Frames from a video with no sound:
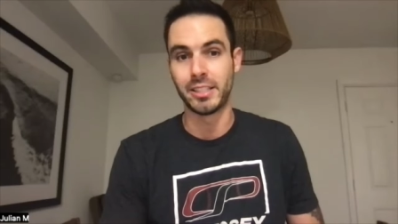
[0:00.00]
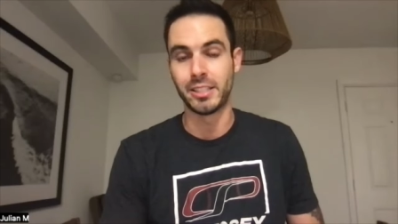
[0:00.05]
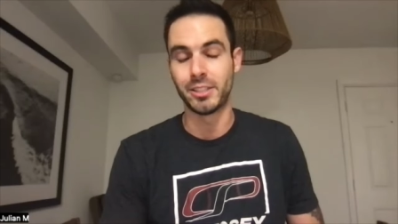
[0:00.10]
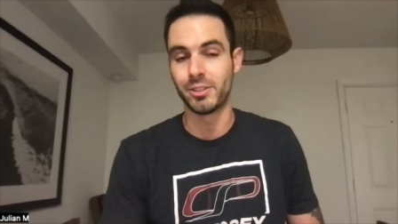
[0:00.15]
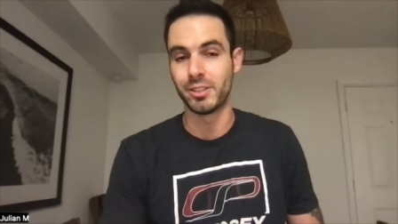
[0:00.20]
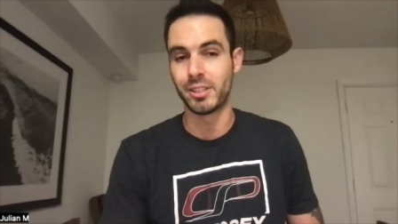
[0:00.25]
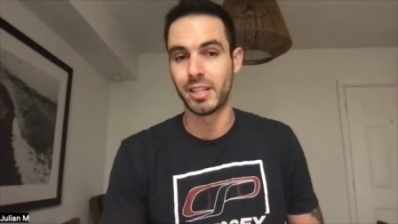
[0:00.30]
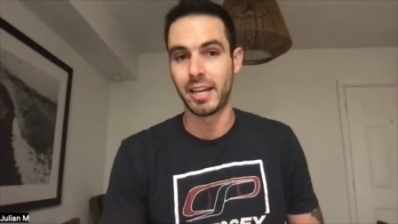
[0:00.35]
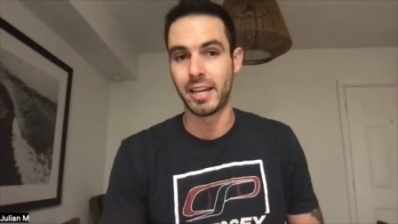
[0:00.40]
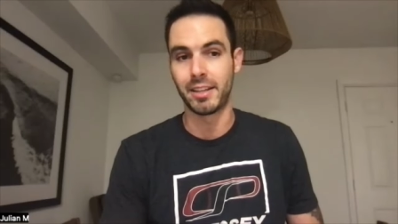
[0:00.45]
Yeah. It
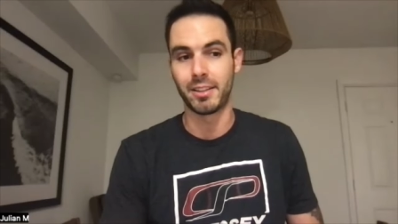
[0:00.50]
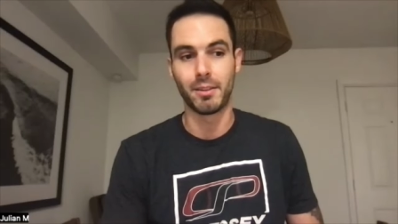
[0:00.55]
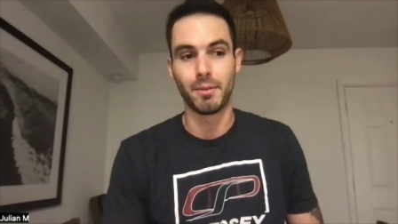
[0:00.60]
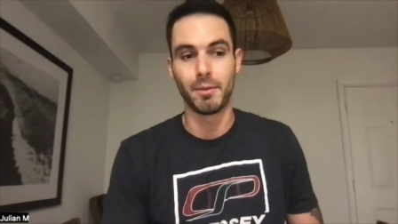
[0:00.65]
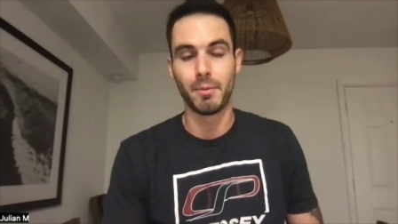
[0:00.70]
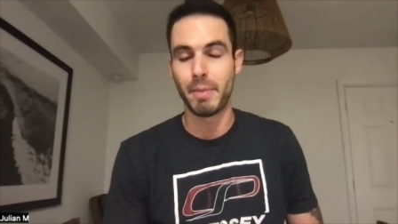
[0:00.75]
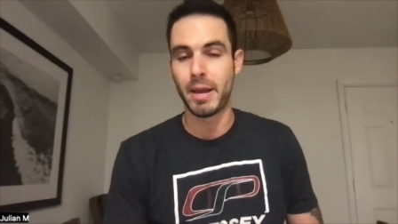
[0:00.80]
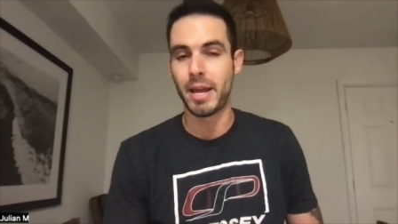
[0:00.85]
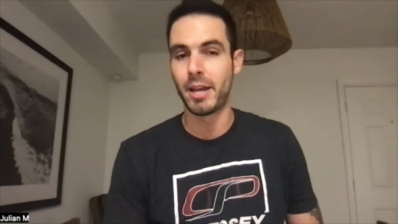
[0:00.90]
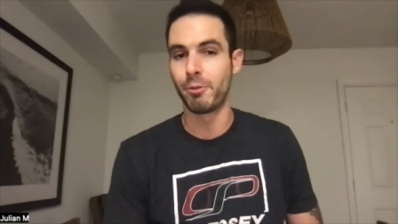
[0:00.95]
was like the
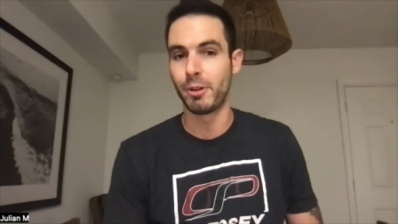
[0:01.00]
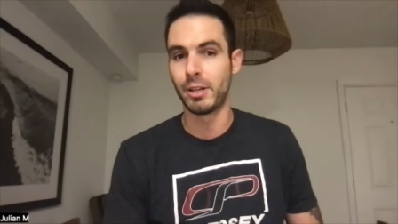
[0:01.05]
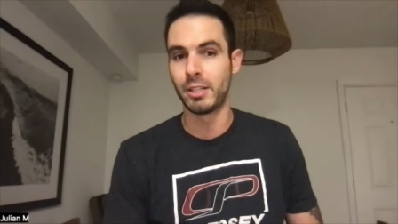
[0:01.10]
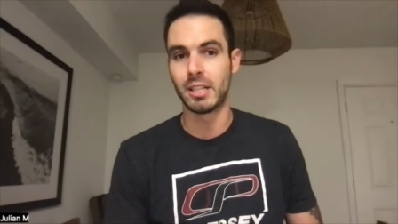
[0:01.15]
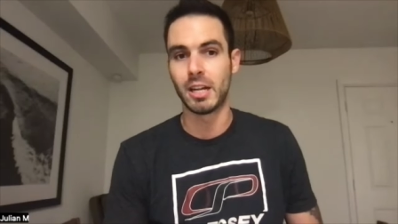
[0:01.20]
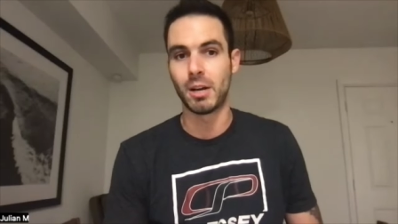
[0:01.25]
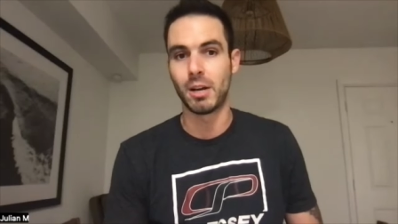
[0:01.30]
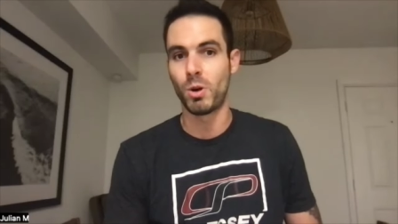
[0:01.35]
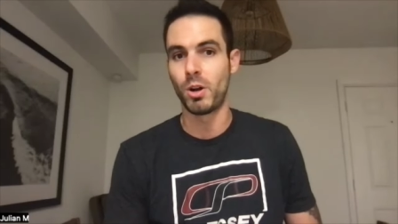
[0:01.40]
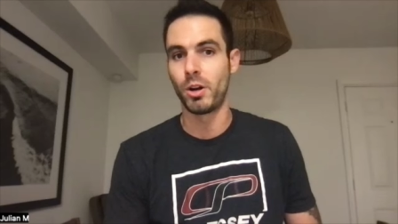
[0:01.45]
main reason
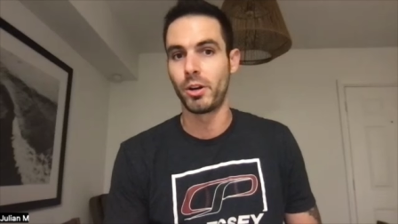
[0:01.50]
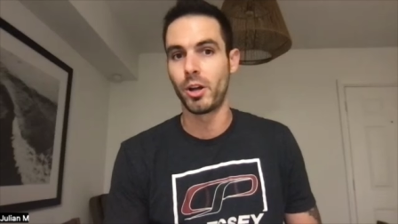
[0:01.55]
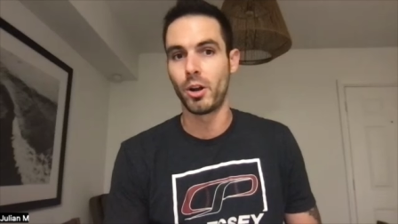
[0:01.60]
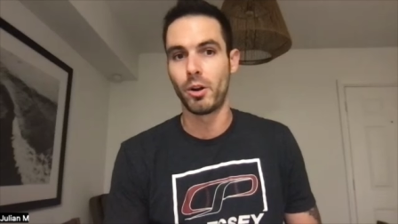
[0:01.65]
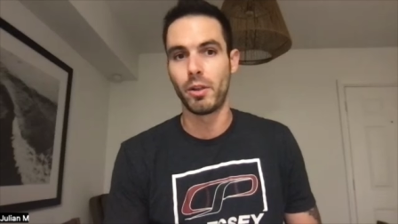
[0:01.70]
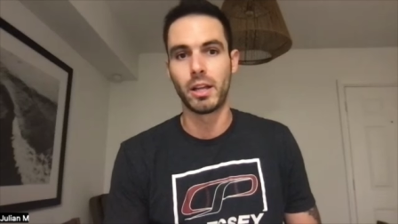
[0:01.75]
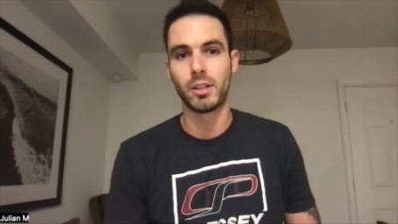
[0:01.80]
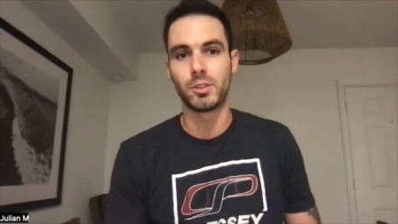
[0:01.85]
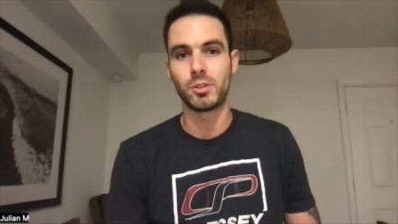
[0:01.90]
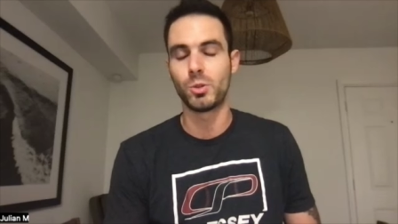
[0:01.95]
I wanted to go
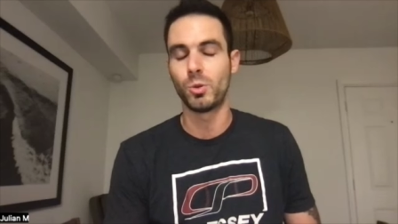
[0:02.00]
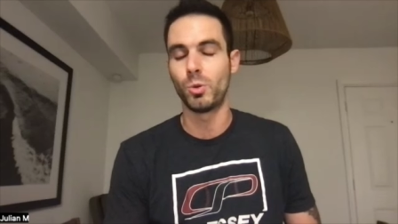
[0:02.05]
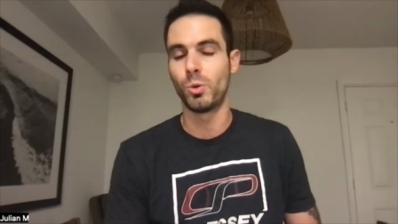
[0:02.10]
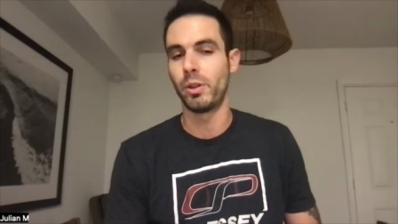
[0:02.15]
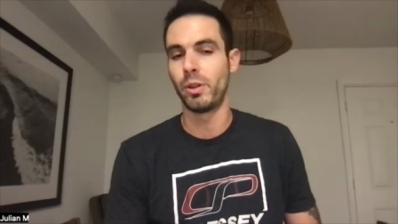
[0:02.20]
to that school.